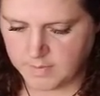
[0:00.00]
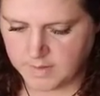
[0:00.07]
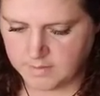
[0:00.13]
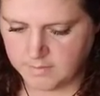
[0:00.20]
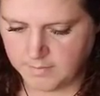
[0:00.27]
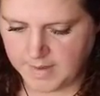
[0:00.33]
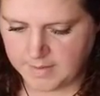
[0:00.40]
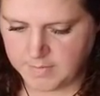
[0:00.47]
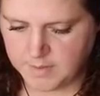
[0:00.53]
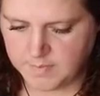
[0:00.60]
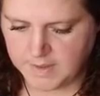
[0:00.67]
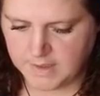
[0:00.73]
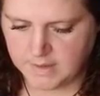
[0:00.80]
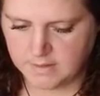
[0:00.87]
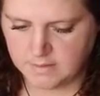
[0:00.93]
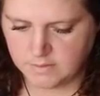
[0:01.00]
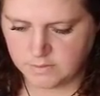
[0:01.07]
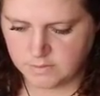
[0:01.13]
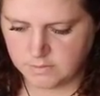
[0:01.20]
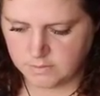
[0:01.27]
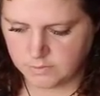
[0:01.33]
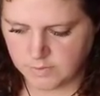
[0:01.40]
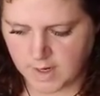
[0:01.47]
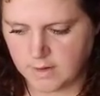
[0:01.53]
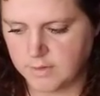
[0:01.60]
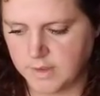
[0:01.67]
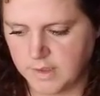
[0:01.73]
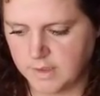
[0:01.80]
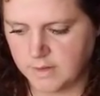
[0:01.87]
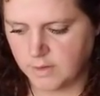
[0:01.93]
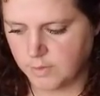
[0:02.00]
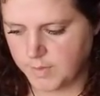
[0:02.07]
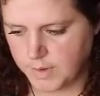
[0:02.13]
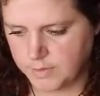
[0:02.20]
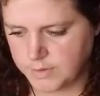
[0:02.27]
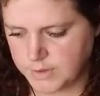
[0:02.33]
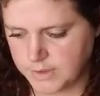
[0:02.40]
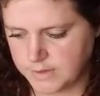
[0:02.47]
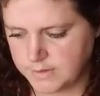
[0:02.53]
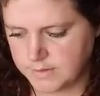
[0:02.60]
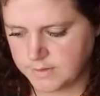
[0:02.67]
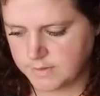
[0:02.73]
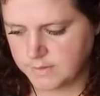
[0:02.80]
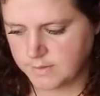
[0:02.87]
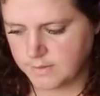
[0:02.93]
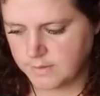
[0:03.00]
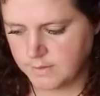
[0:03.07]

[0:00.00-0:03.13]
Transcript: and maybe being drowned in their emotions.